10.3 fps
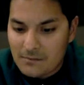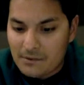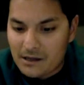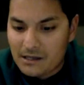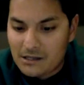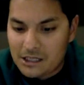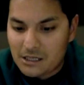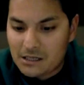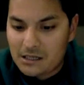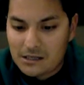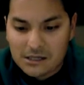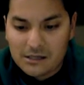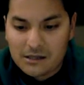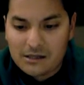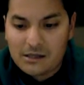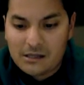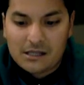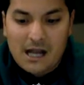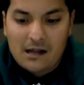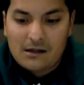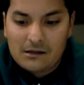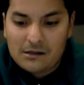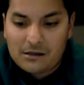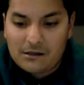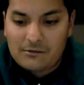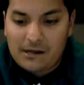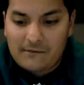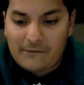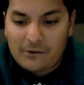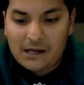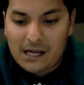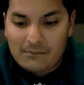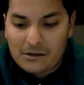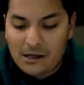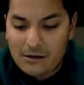But he's got just 3 in 4 games.